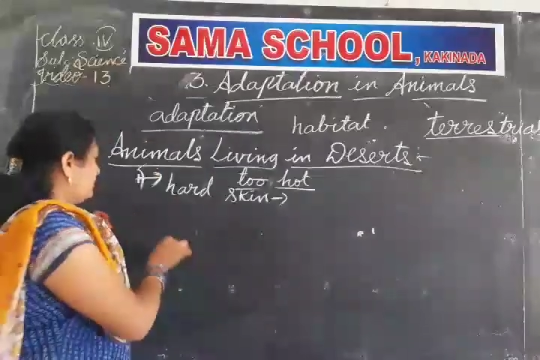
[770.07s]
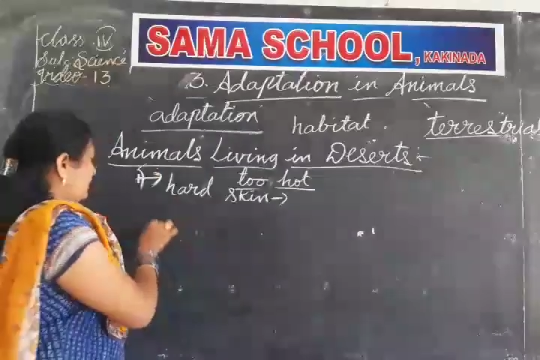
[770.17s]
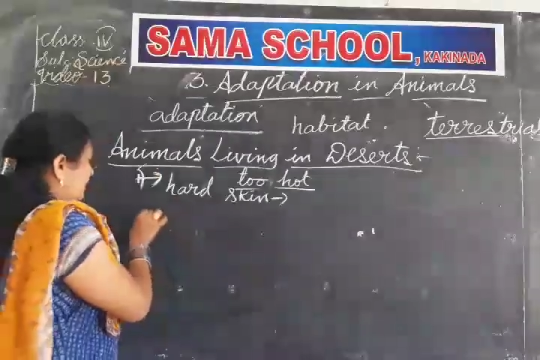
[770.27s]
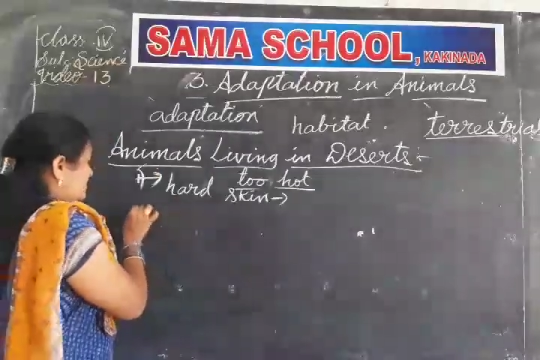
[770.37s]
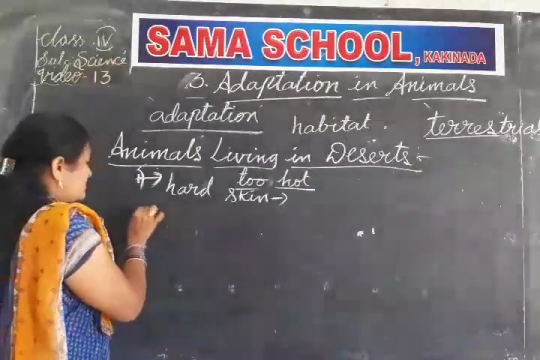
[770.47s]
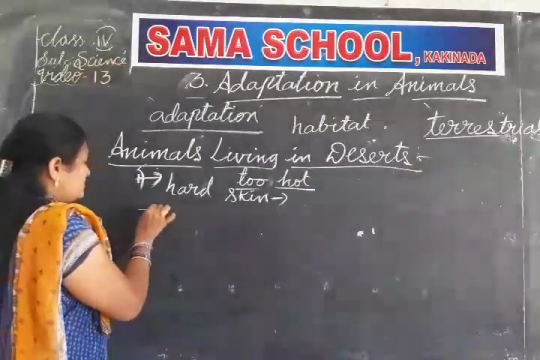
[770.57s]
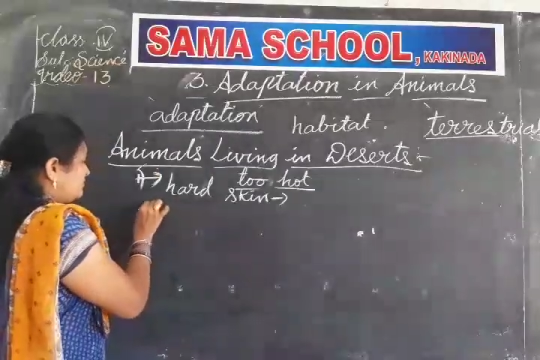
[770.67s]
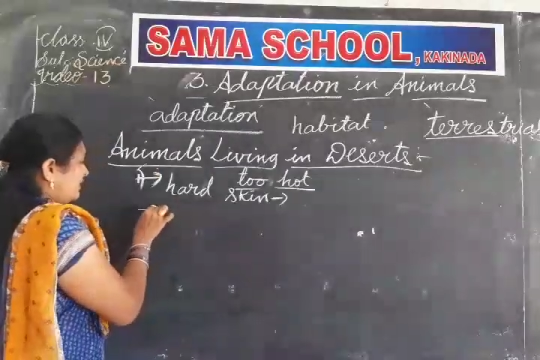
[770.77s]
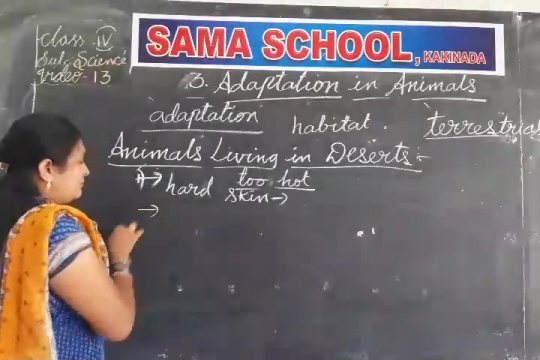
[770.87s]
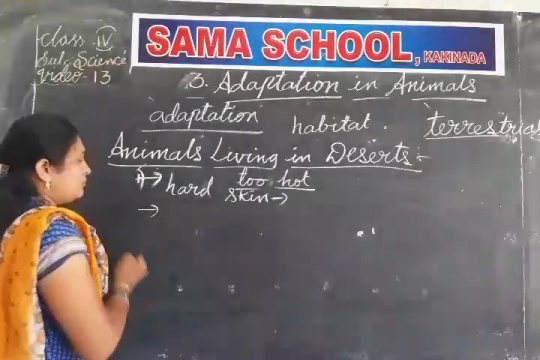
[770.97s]
Next,
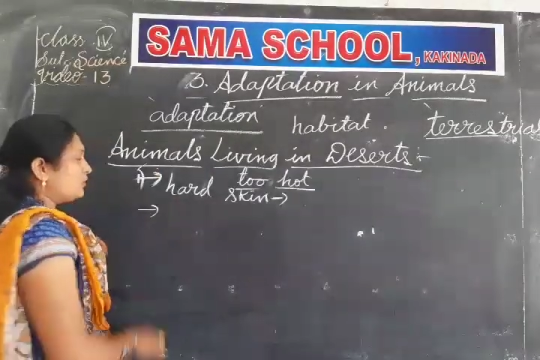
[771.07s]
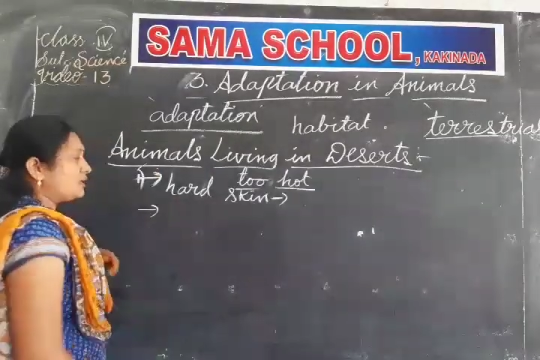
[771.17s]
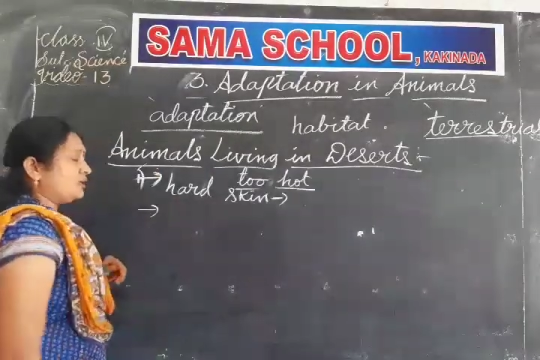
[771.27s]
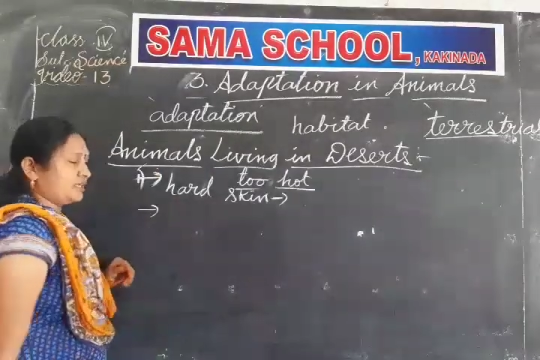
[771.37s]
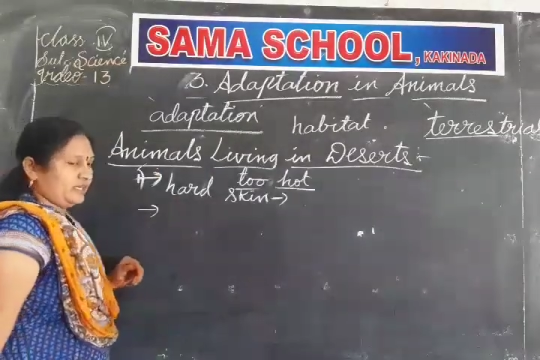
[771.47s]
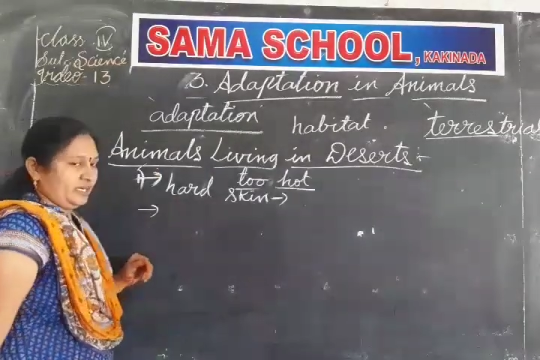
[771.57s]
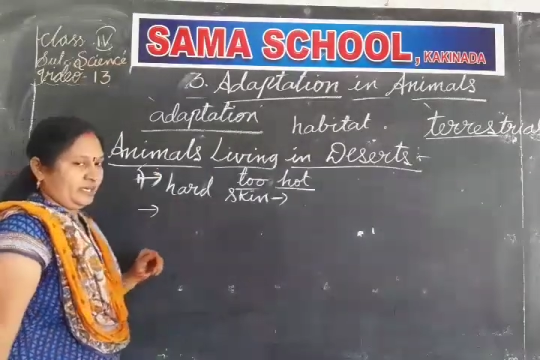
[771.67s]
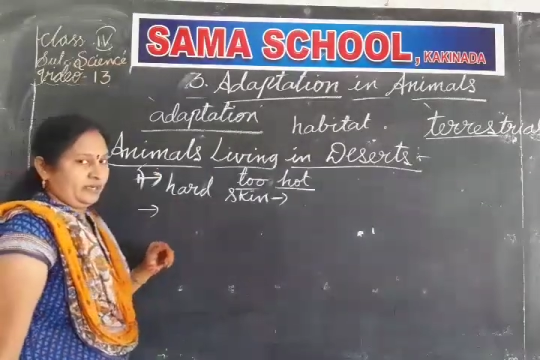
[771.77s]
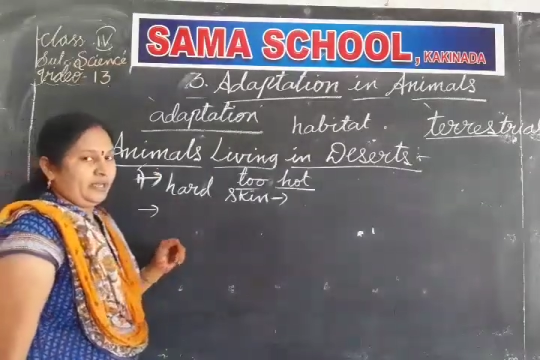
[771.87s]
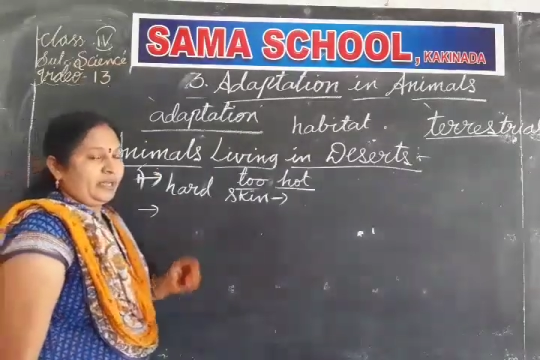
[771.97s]
one more
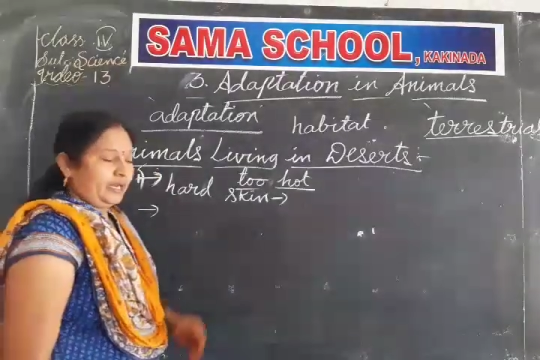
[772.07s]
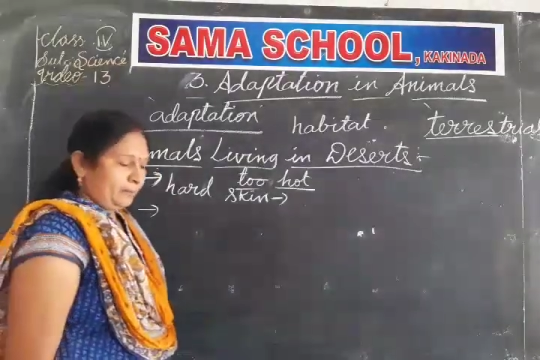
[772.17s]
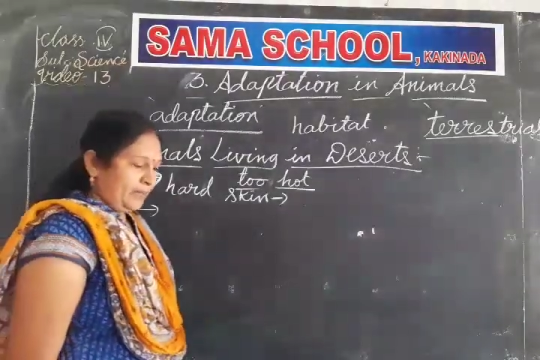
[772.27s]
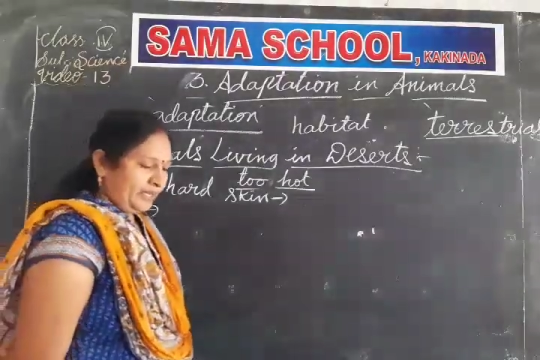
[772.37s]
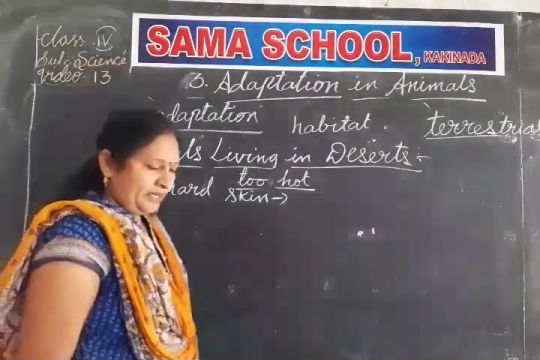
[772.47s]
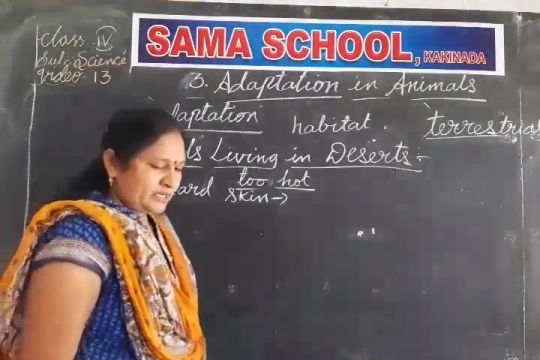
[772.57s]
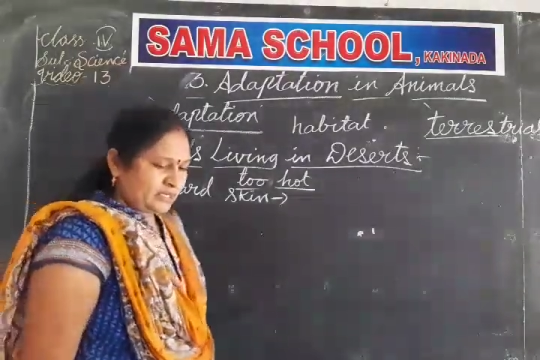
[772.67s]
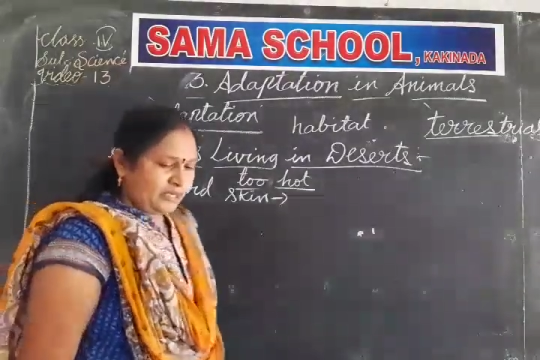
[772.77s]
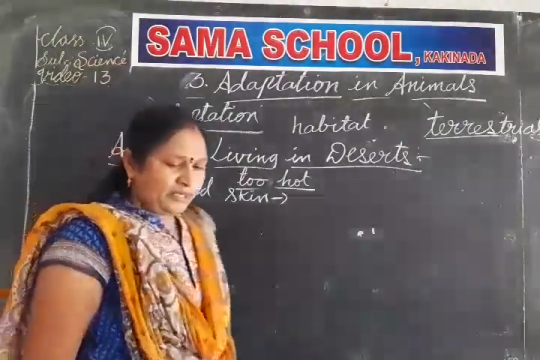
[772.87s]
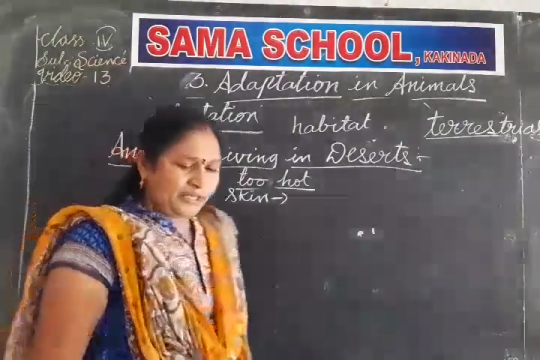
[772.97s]
organ. It means,
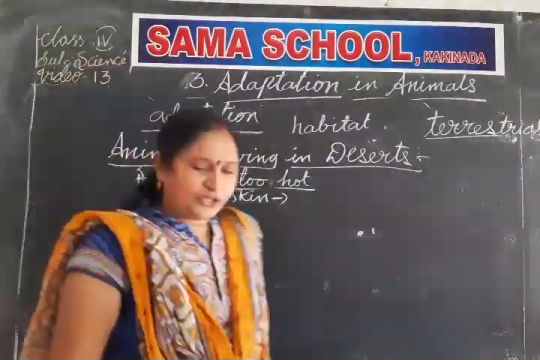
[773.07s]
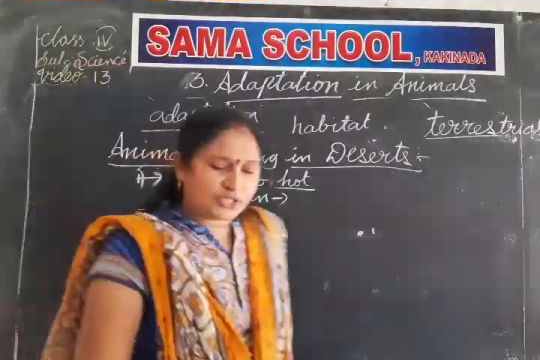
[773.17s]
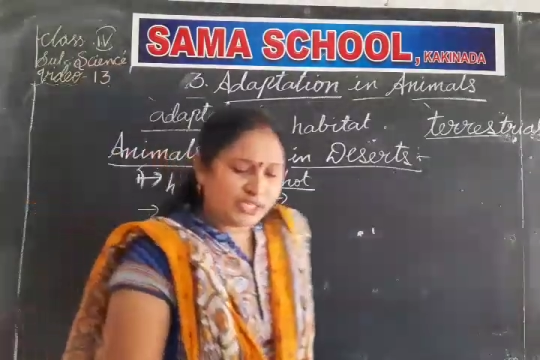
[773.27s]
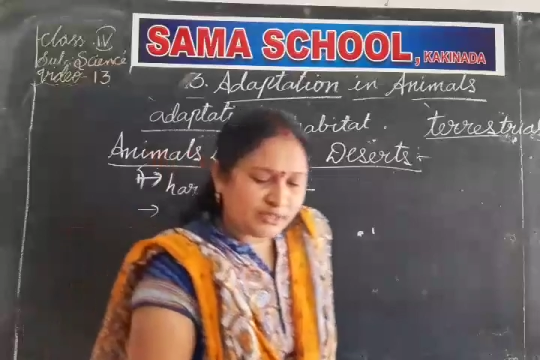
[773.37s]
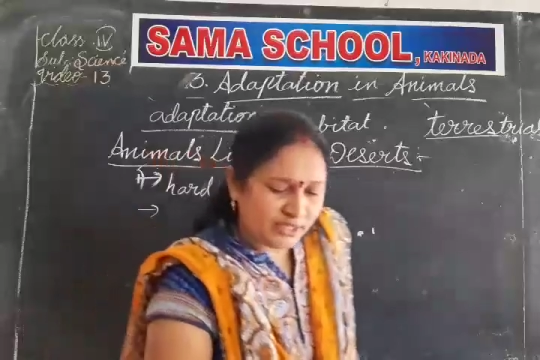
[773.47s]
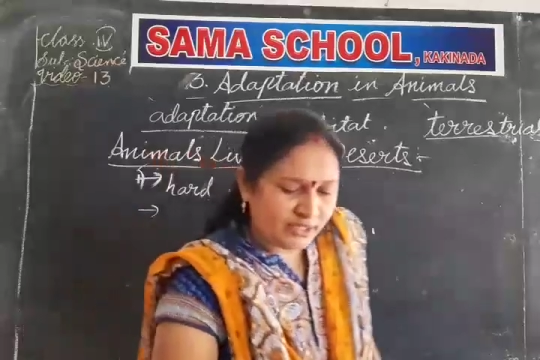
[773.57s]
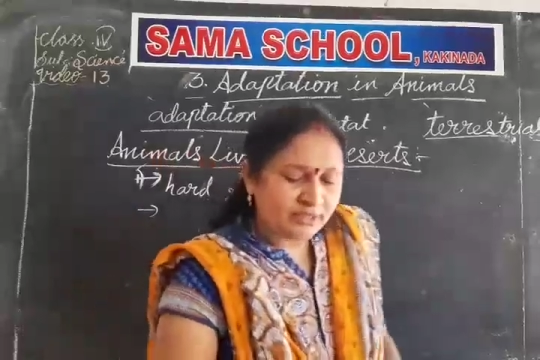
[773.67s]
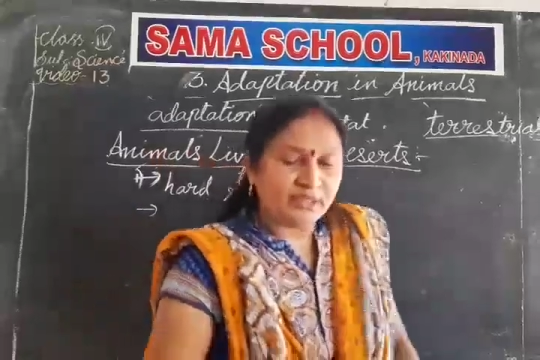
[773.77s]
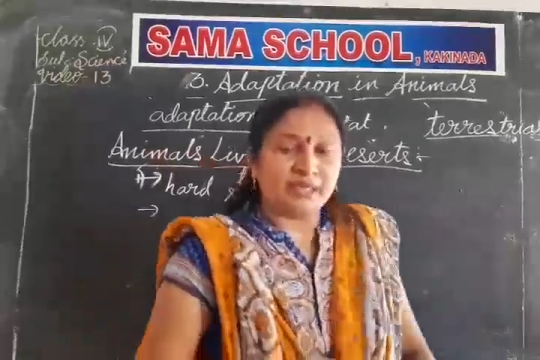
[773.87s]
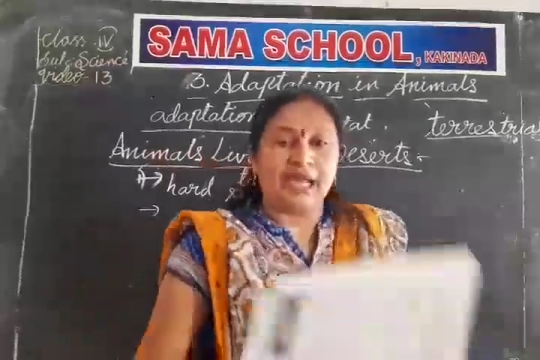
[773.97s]
did you see
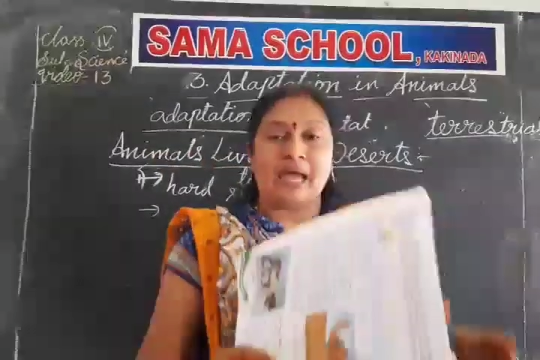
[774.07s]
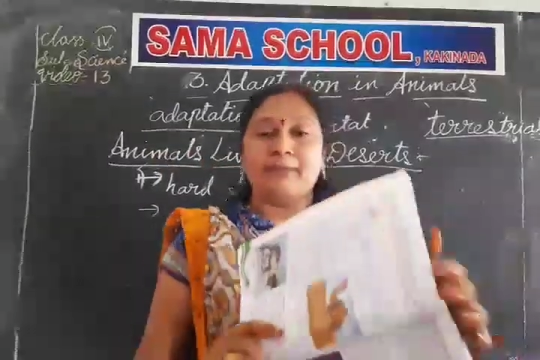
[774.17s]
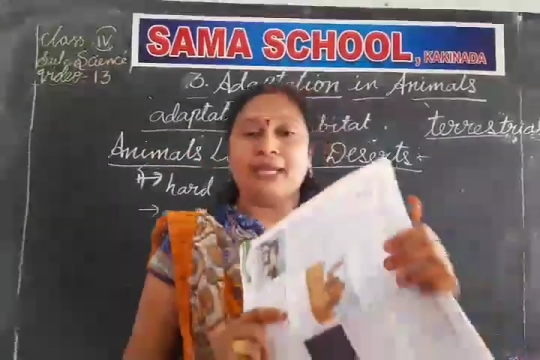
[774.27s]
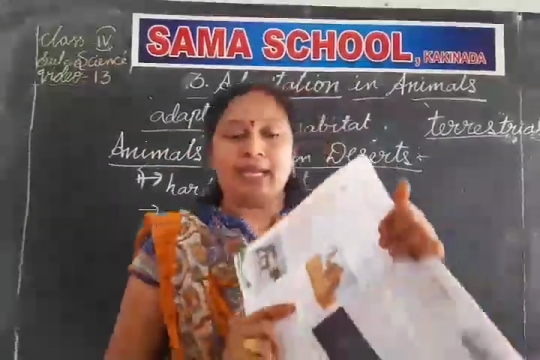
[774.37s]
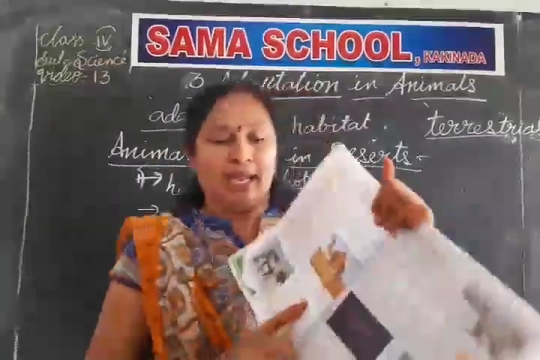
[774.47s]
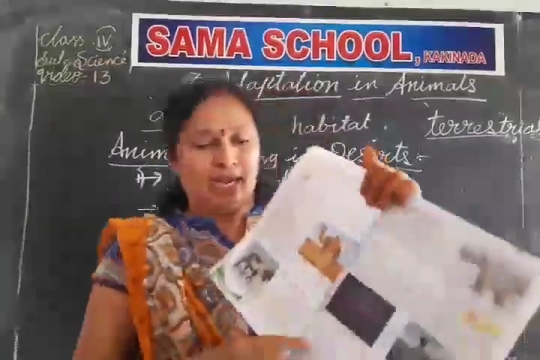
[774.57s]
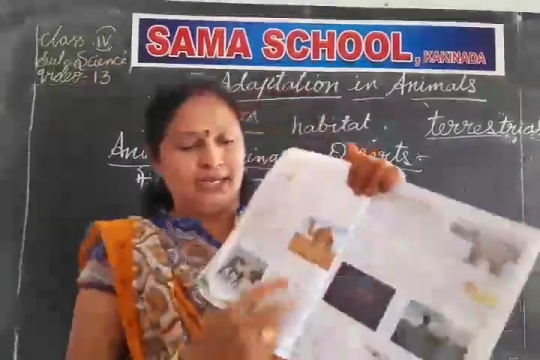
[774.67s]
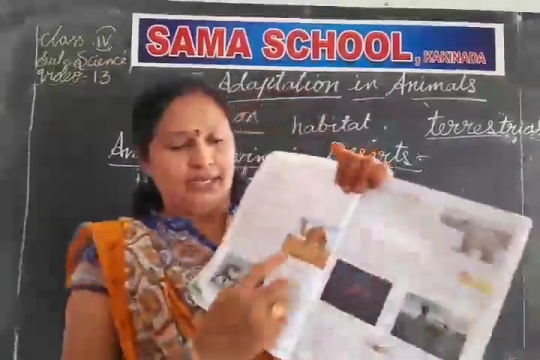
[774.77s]
that camel had